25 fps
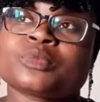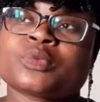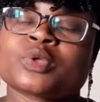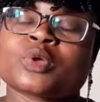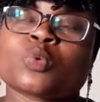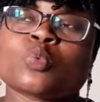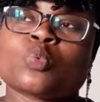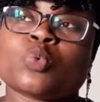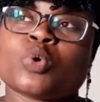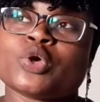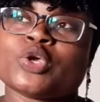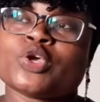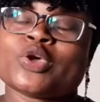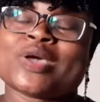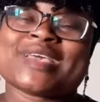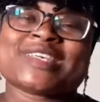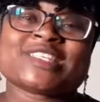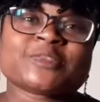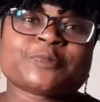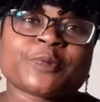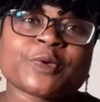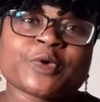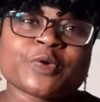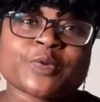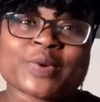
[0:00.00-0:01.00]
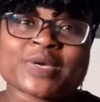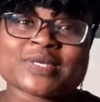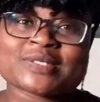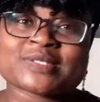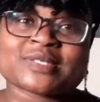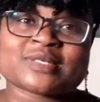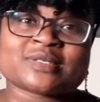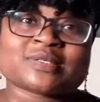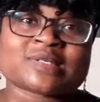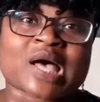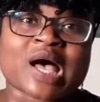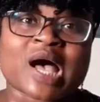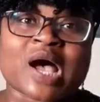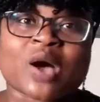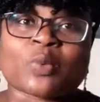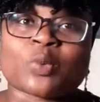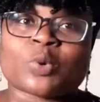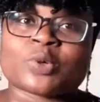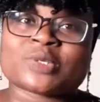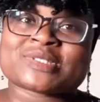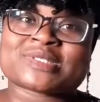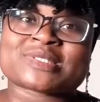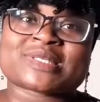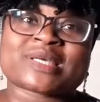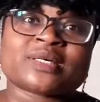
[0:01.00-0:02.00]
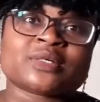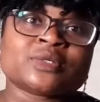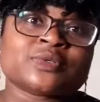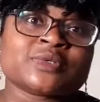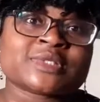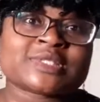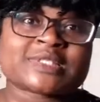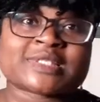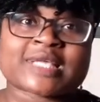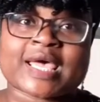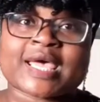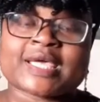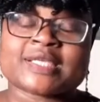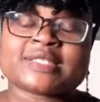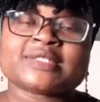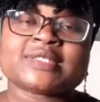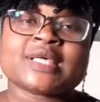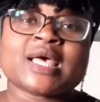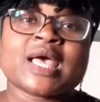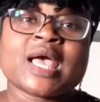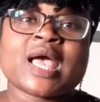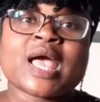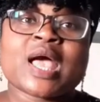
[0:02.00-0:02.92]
what your experiences are, what skill sets,